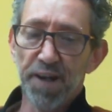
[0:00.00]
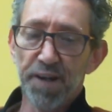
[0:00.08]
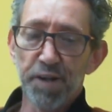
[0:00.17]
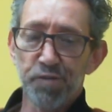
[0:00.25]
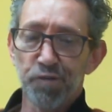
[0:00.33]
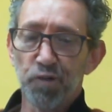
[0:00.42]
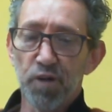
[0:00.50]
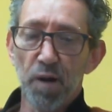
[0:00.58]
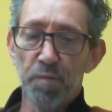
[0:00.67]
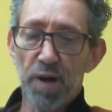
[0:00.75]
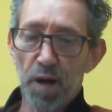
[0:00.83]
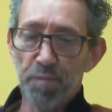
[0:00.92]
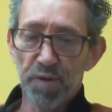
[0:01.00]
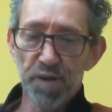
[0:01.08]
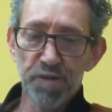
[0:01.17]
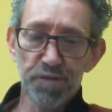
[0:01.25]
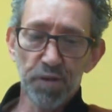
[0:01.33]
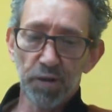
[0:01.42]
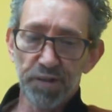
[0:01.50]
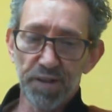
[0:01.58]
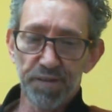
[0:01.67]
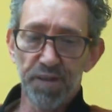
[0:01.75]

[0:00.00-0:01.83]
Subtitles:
needs to come up is not